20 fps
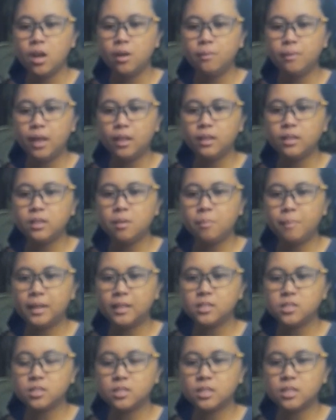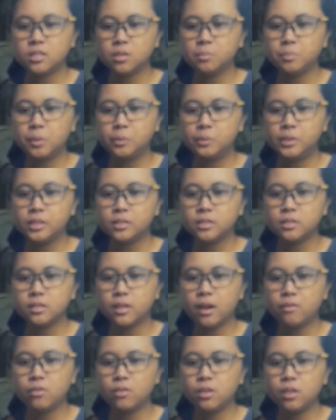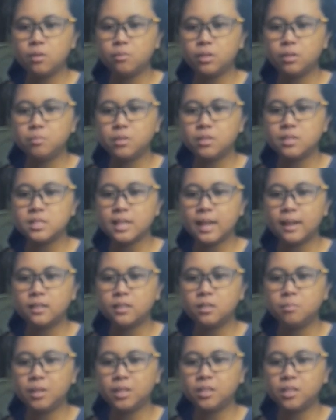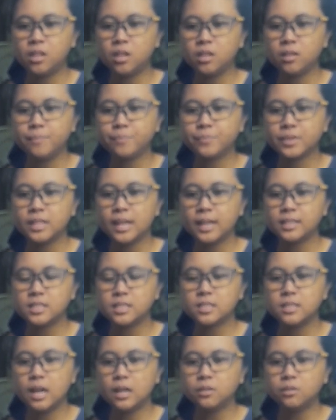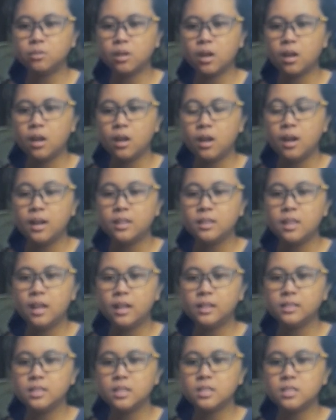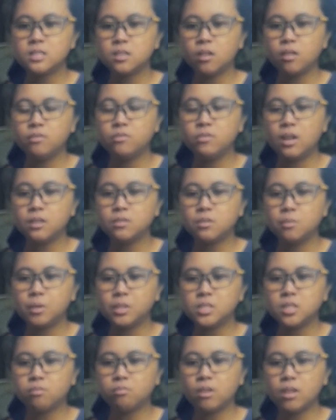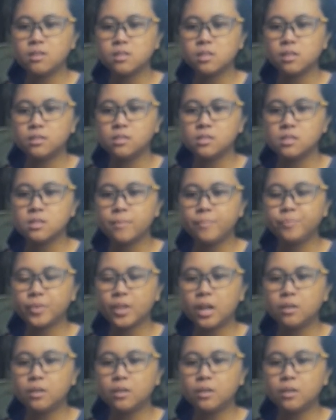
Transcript: Well, it depends on his opponent. Everything will be decided by the lot. Next, Dagura, the eldest of Dagrawal's three sons.